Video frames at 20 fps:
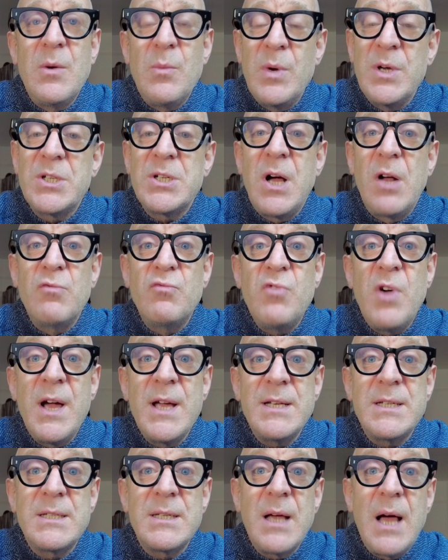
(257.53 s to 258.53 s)
which I'll
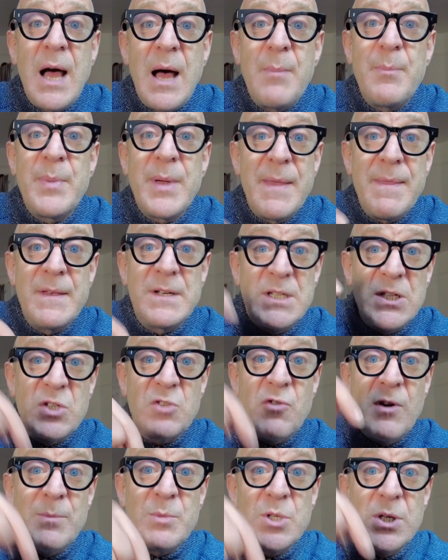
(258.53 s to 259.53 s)
write up in the
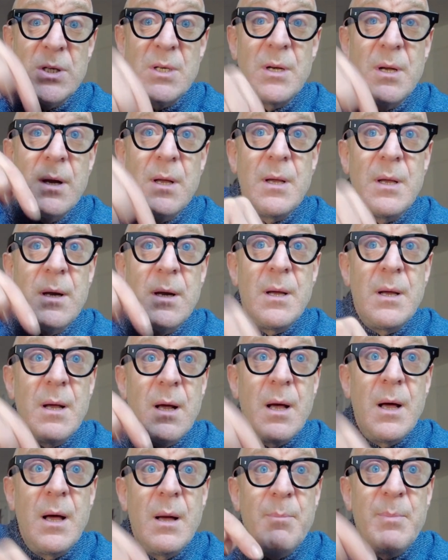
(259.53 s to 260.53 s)
description
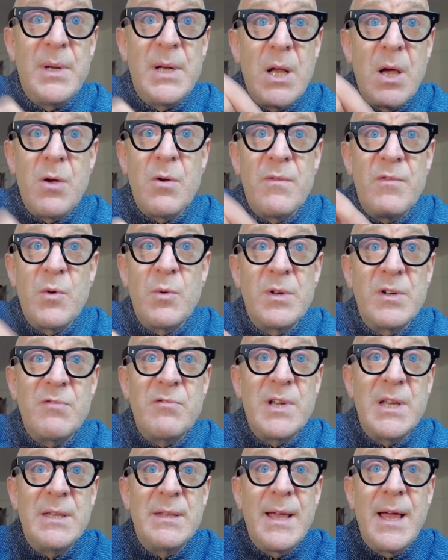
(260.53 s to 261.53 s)
below if you want to
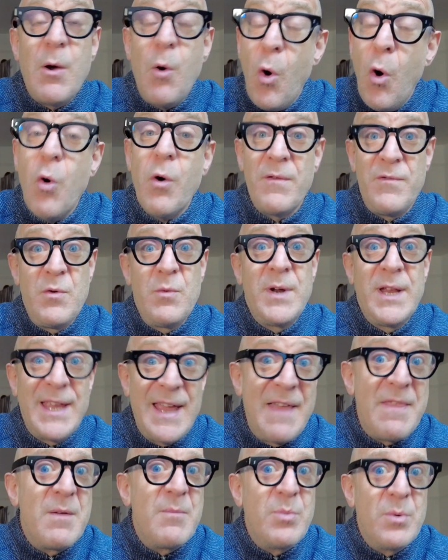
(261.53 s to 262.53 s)
read that, or if you want to
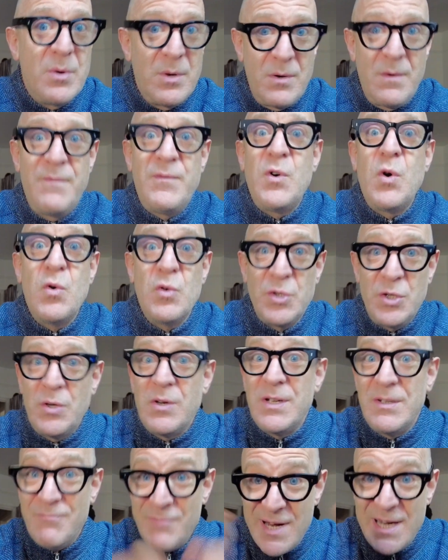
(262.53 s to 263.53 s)
get the book, of course you
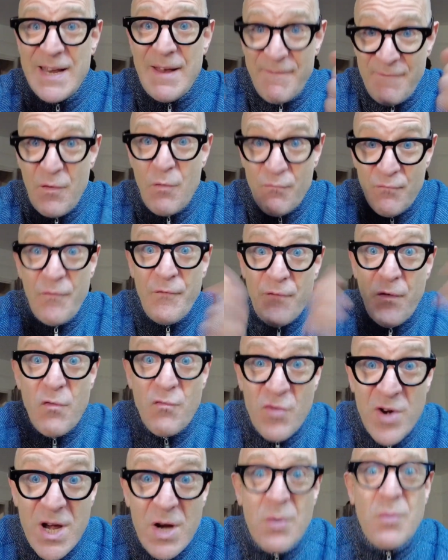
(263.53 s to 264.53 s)
can read it for
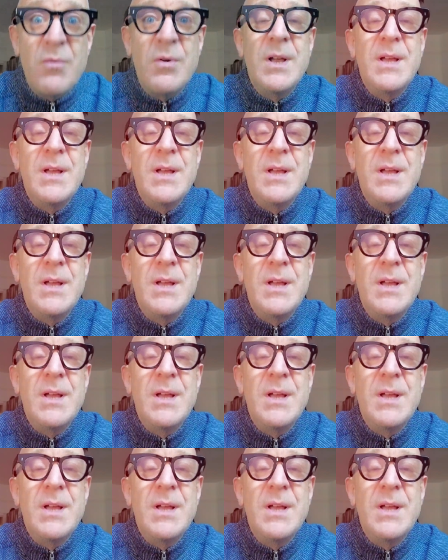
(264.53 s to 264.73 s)
real.